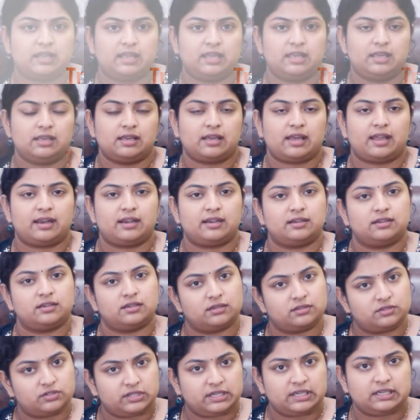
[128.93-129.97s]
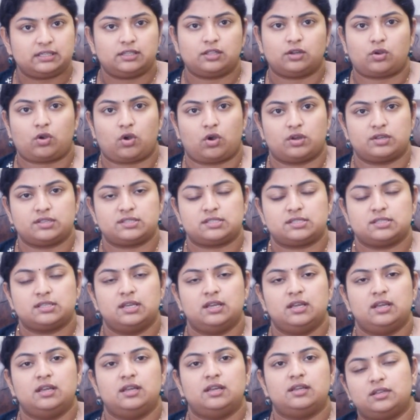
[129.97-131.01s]
graying and treat the
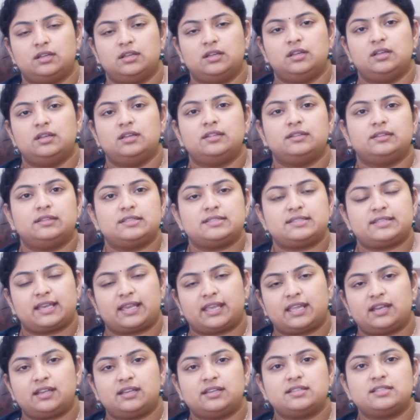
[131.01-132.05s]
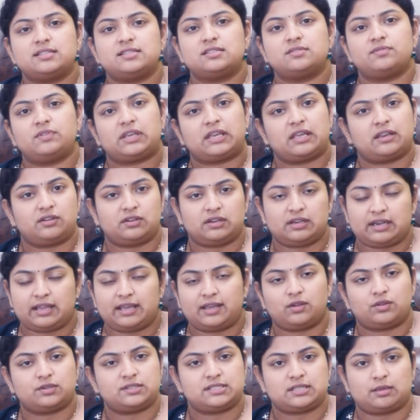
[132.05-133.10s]
cause. The second is we can rely
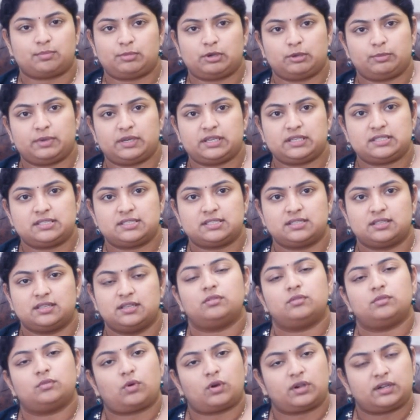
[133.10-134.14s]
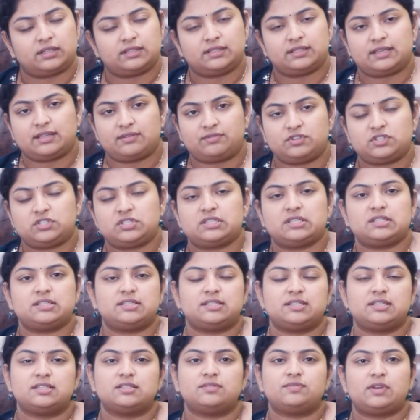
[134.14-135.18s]
on supplements. What are the
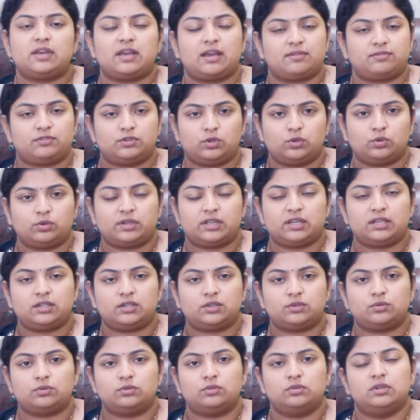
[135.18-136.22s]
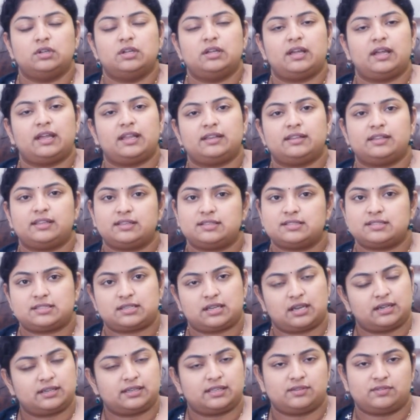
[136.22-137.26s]
deficiencies we have to look into and then
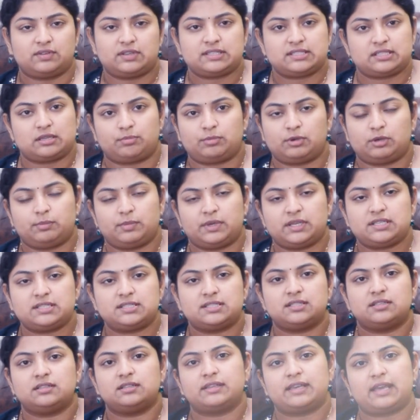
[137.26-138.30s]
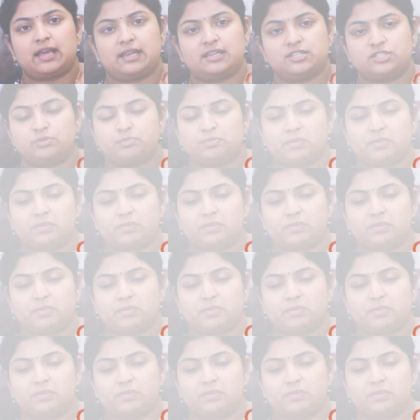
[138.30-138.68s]
start giving supplements. Calcium